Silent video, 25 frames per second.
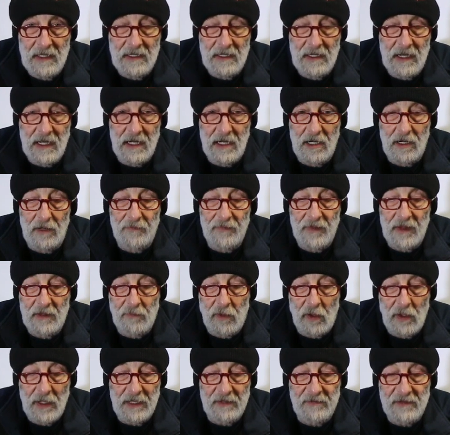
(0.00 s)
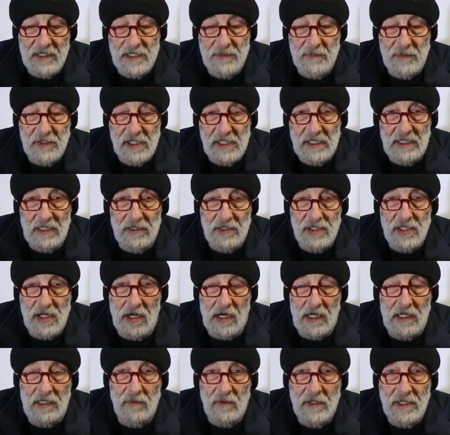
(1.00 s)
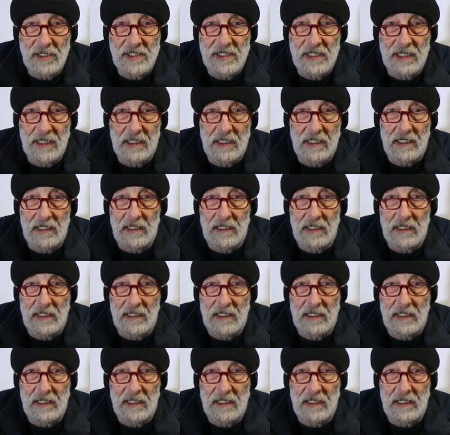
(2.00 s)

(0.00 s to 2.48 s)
Now, the point of this particular talk was to